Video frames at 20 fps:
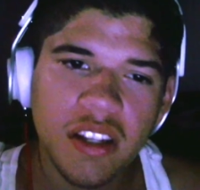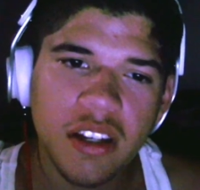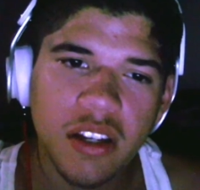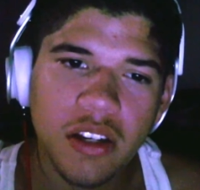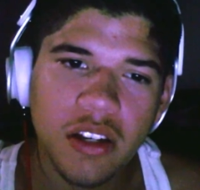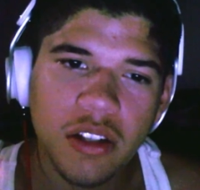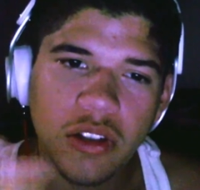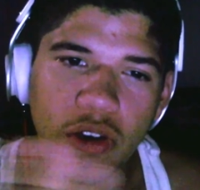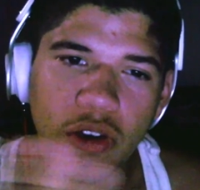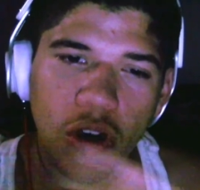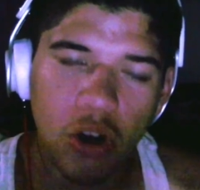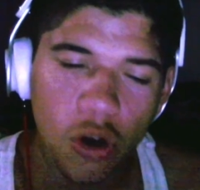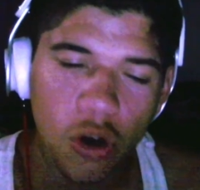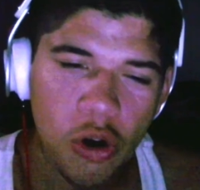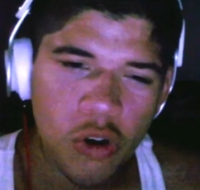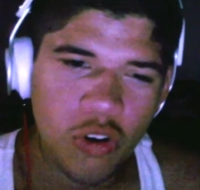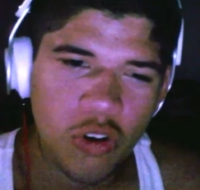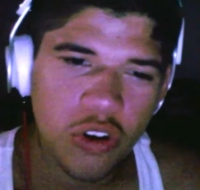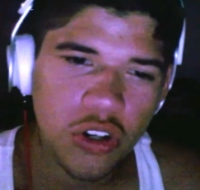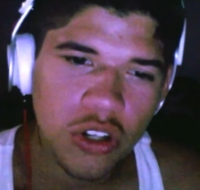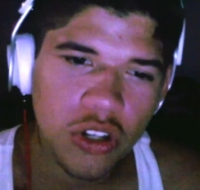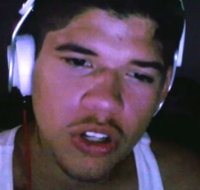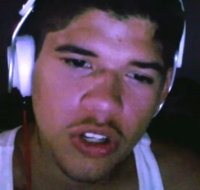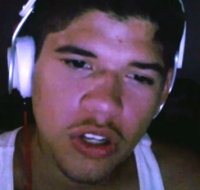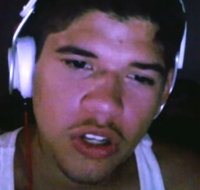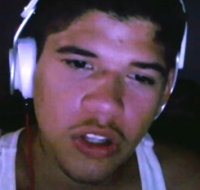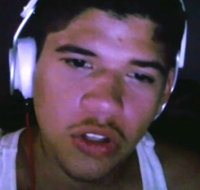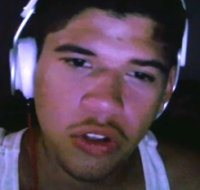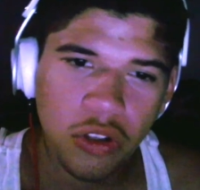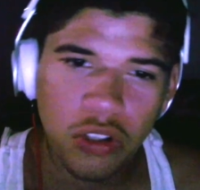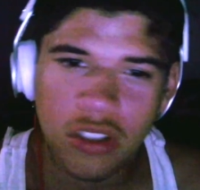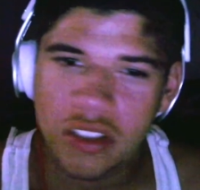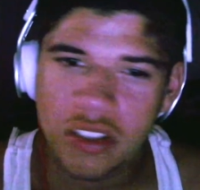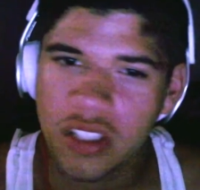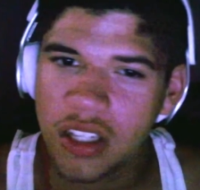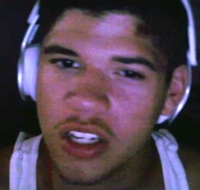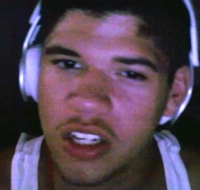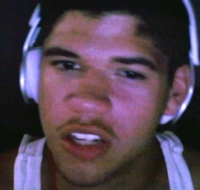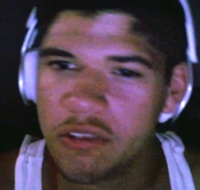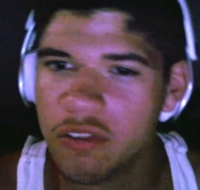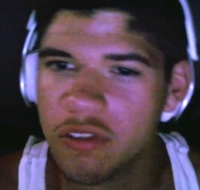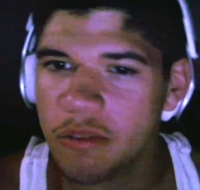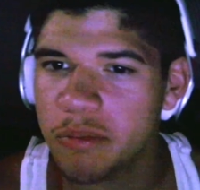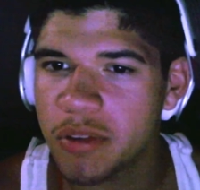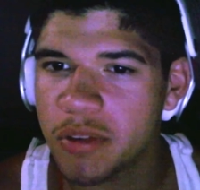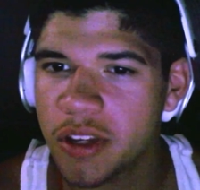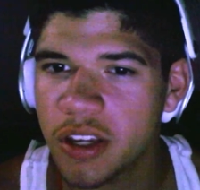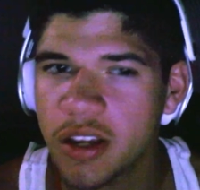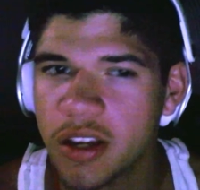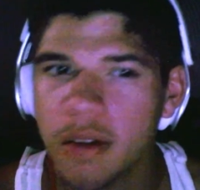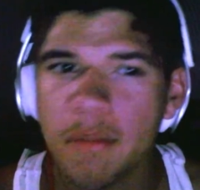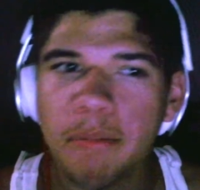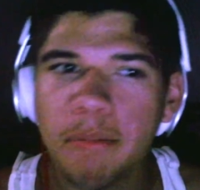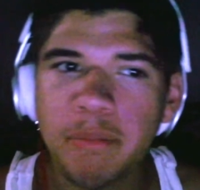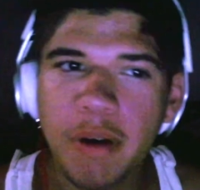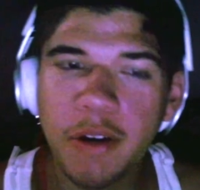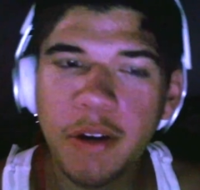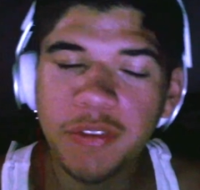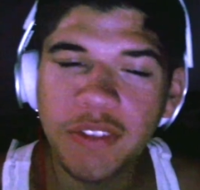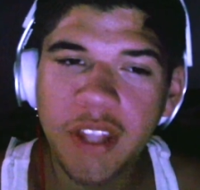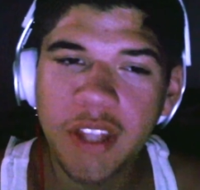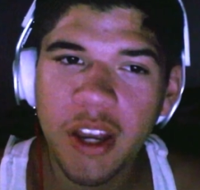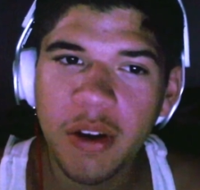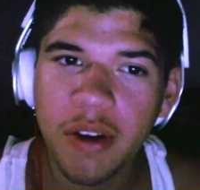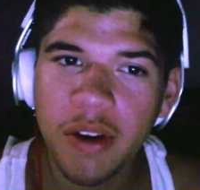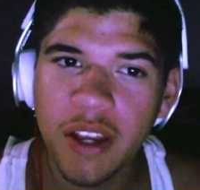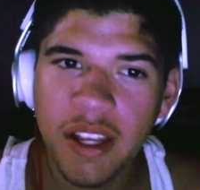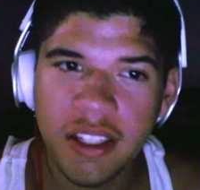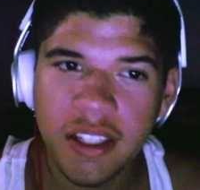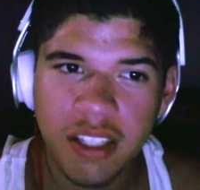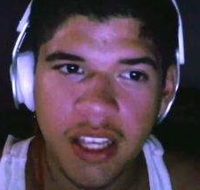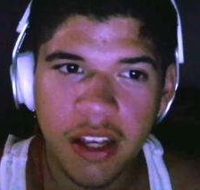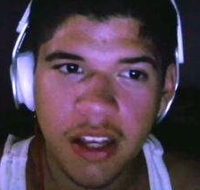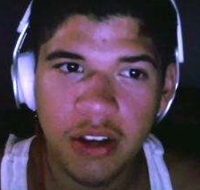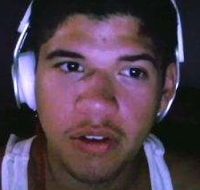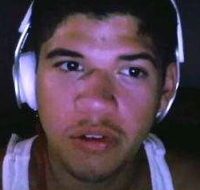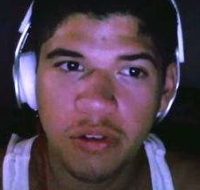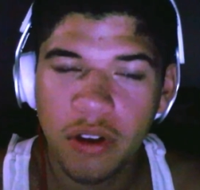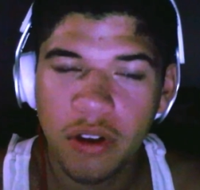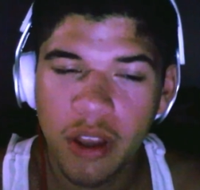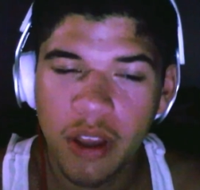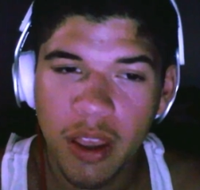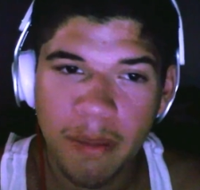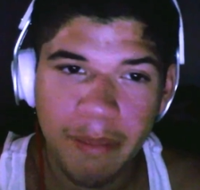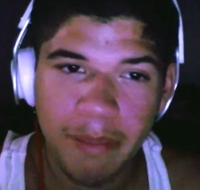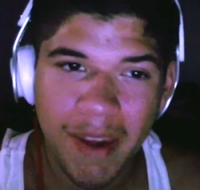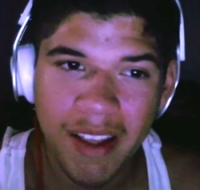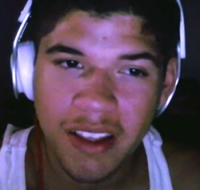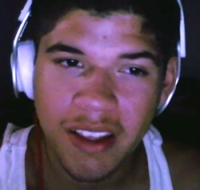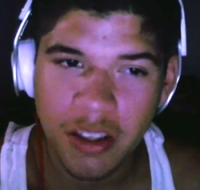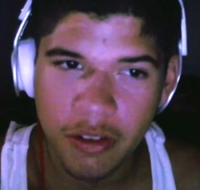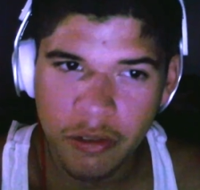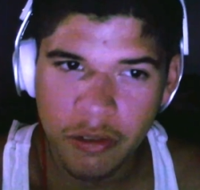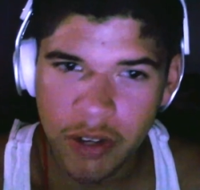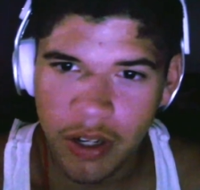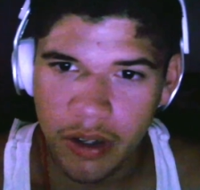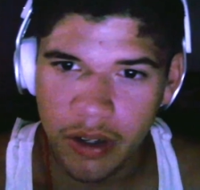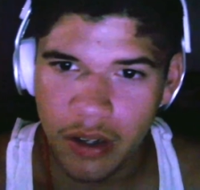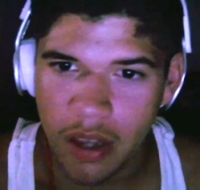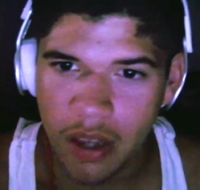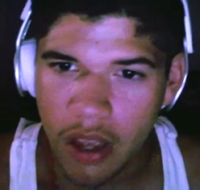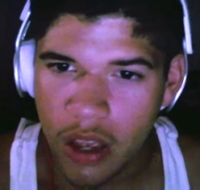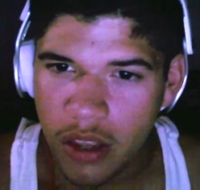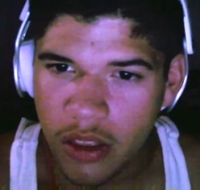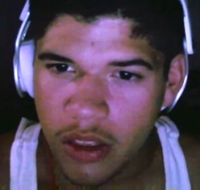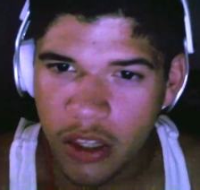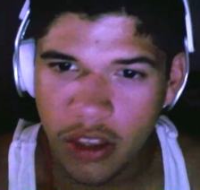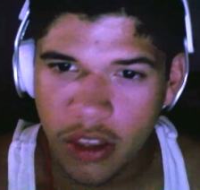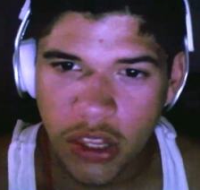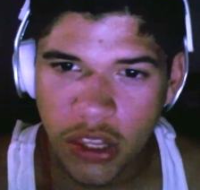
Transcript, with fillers: But the Hulk looks like a human being buffed out as hell and painted green.